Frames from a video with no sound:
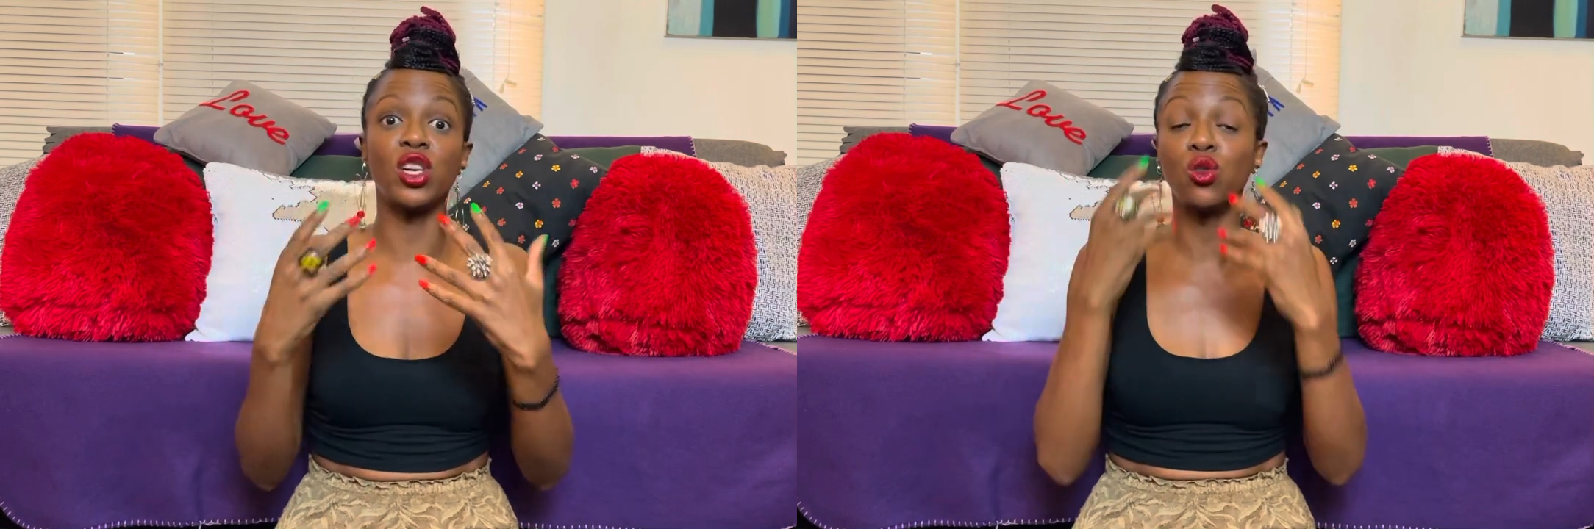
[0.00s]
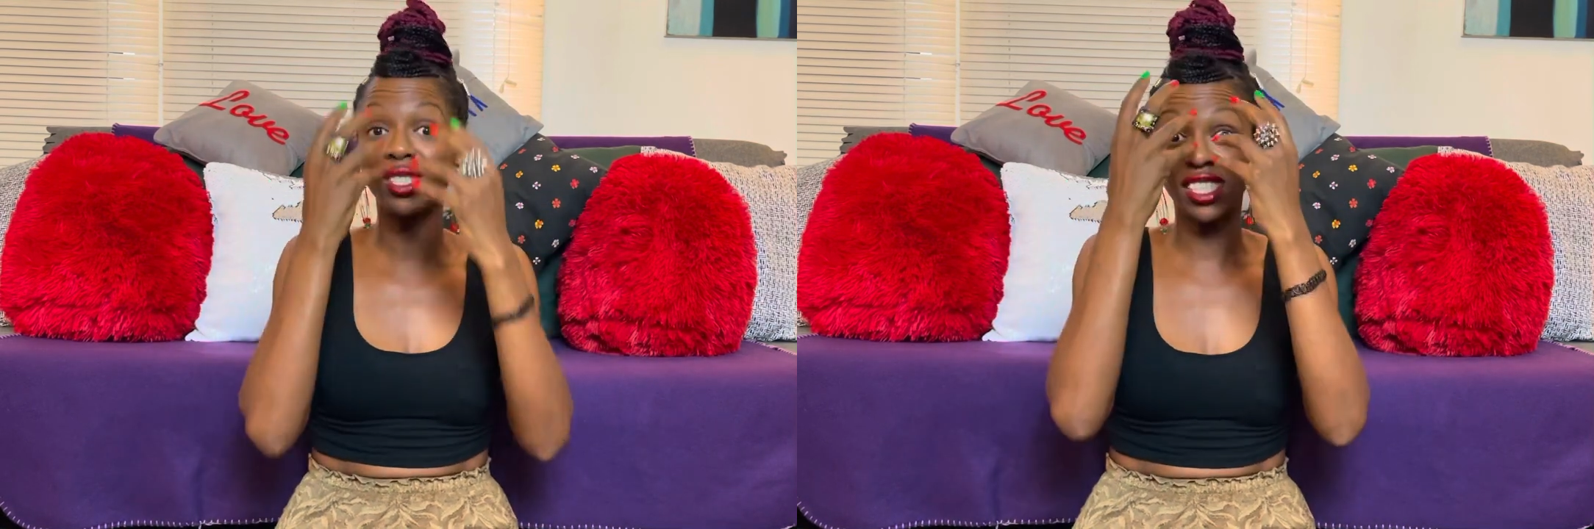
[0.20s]

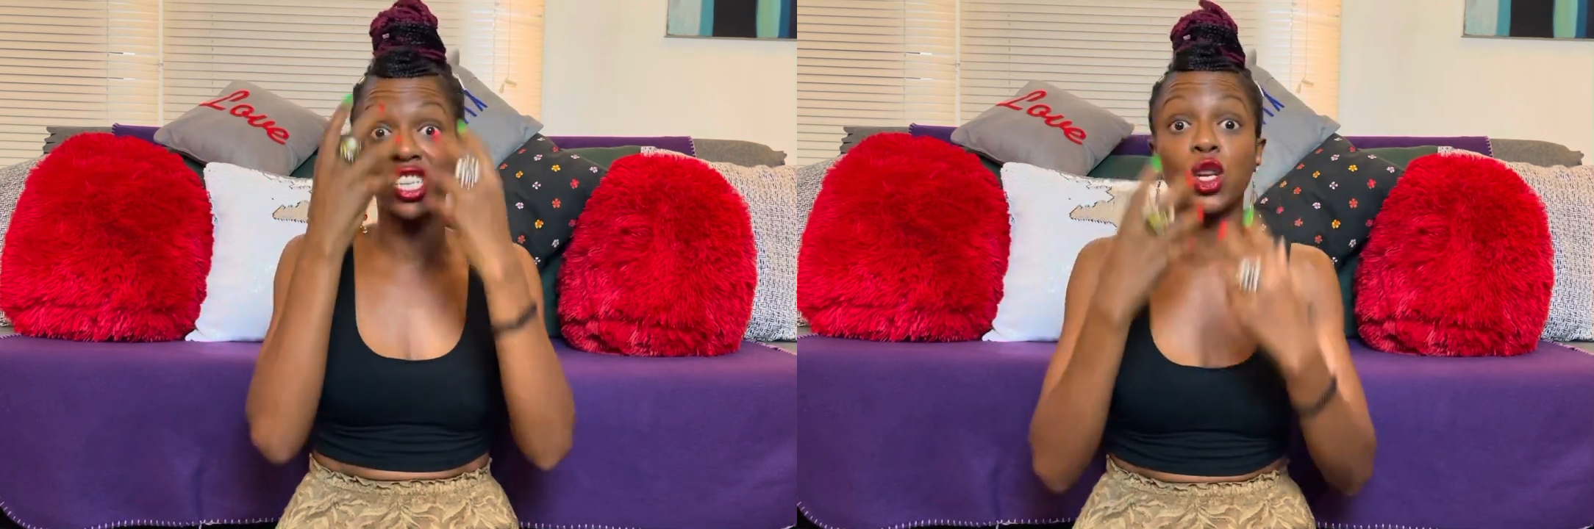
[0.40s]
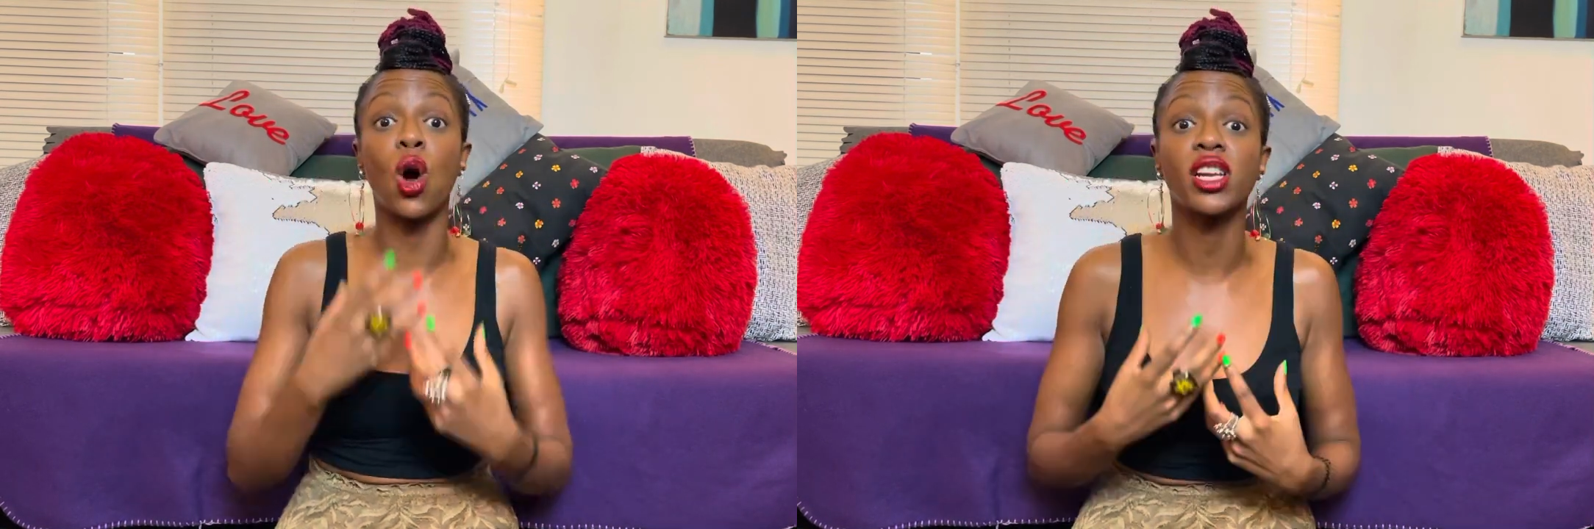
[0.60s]
And you could see
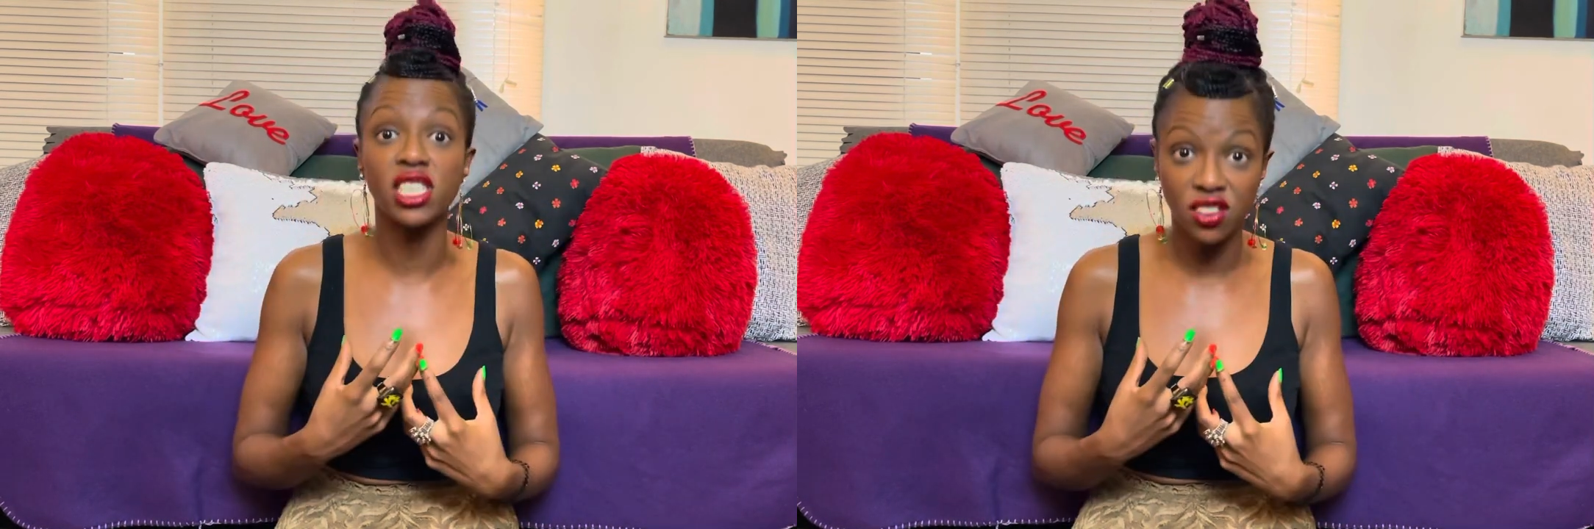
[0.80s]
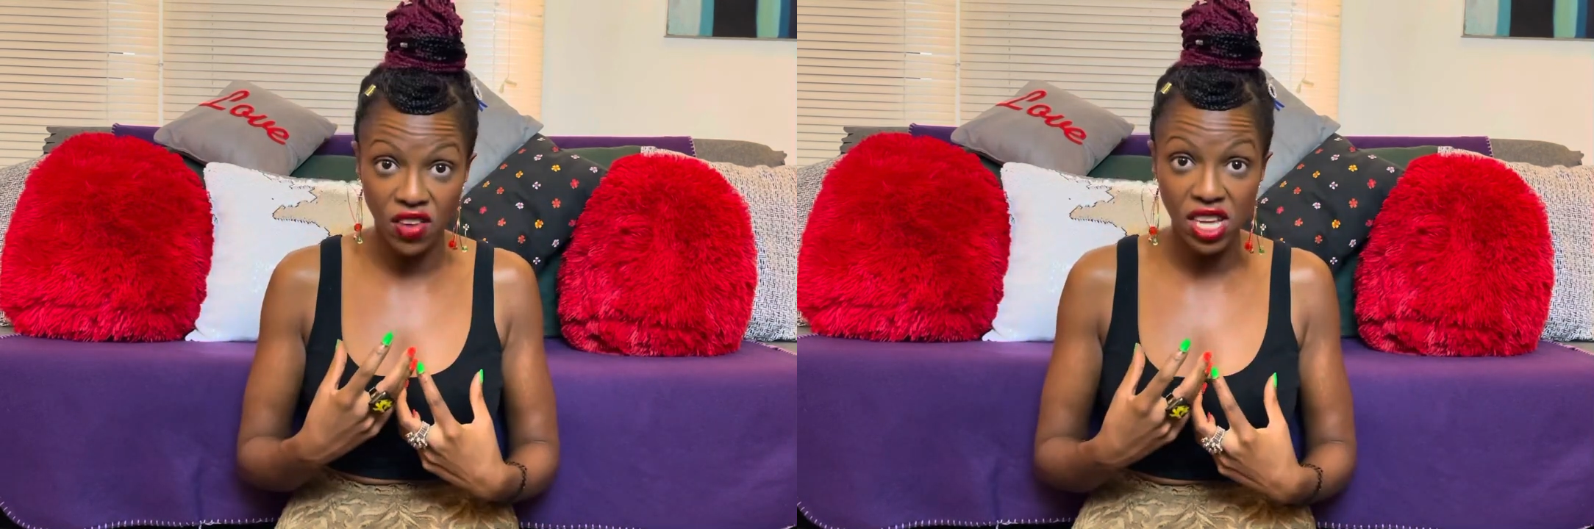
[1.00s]
it on
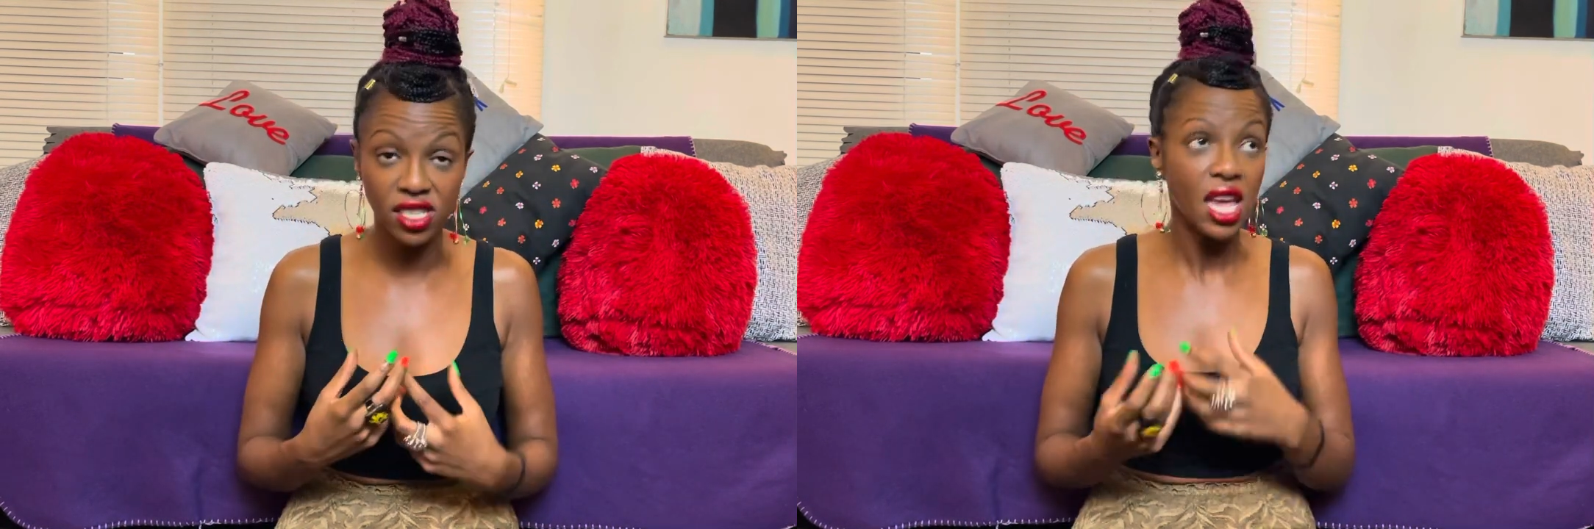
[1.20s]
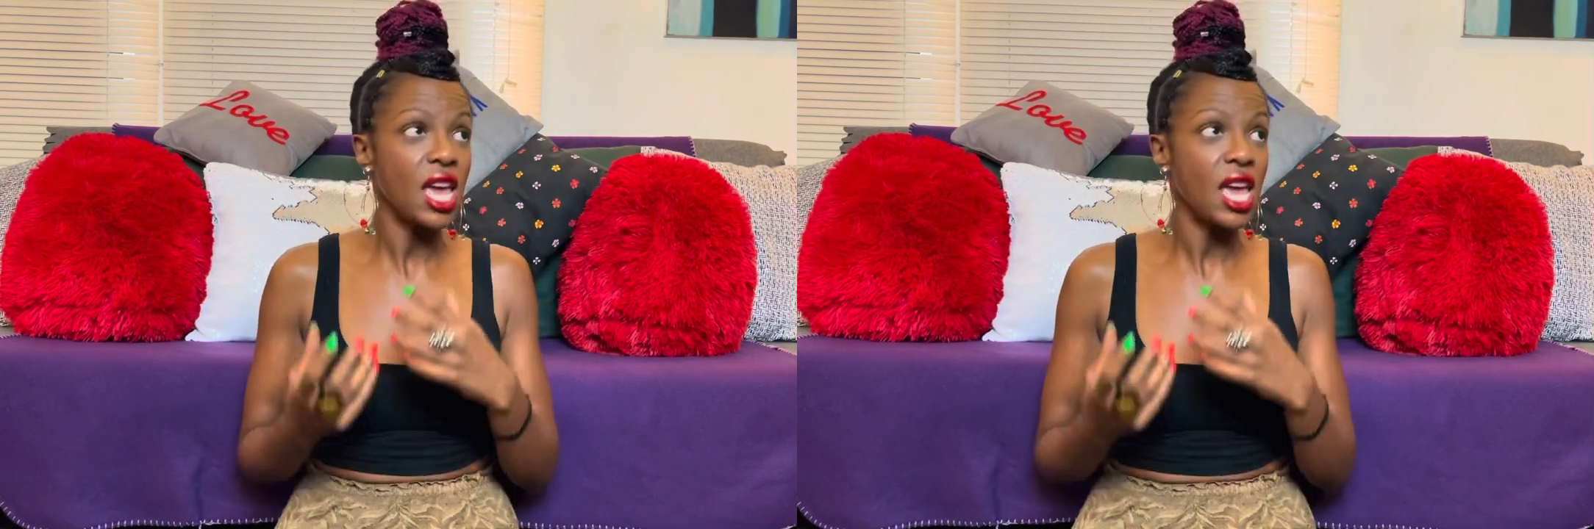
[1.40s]
his face.